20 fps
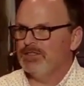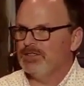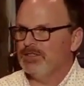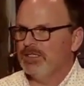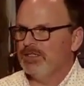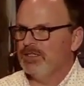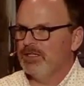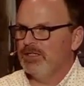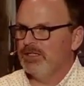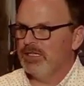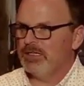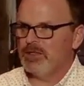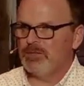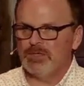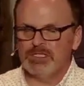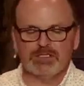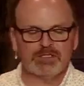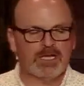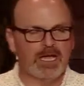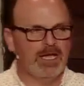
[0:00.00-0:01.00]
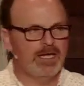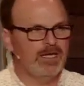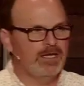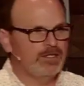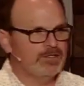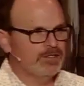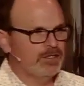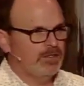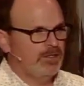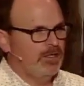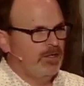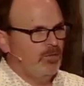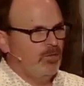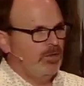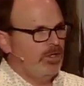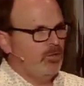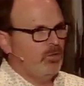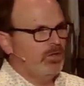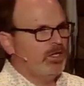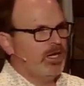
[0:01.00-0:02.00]
that the Messiah
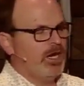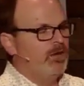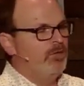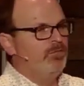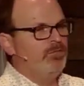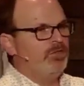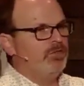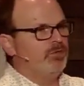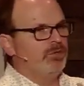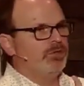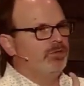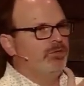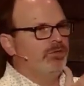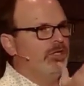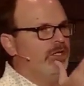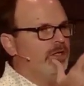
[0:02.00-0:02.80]
will come through,